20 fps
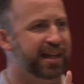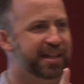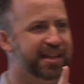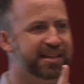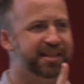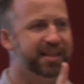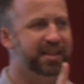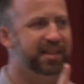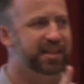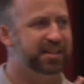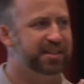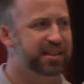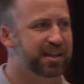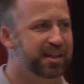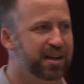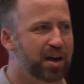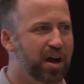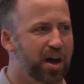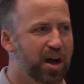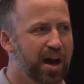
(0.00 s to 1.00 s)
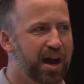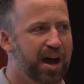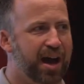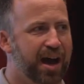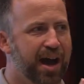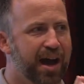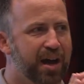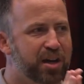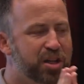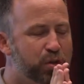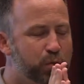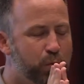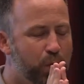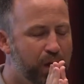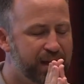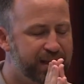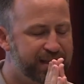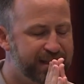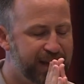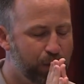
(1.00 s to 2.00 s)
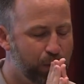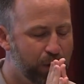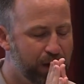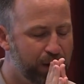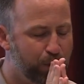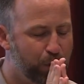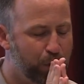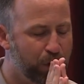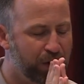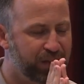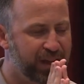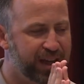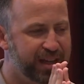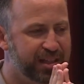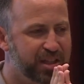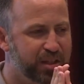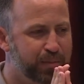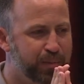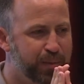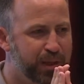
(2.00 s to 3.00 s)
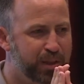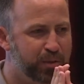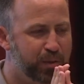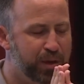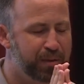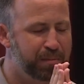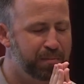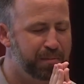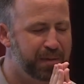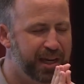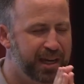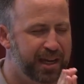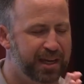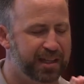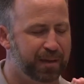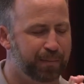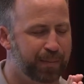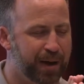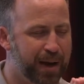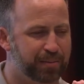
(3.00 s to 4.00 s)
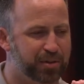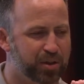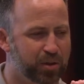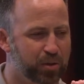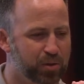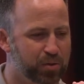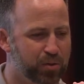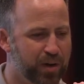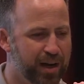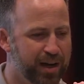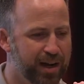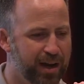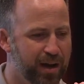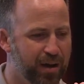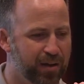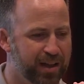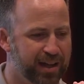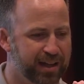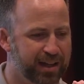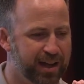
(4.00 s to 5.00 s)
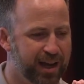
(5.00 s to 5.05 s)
Hey, listen. I just want to say one more thing. It's just between me and the popsicles right now.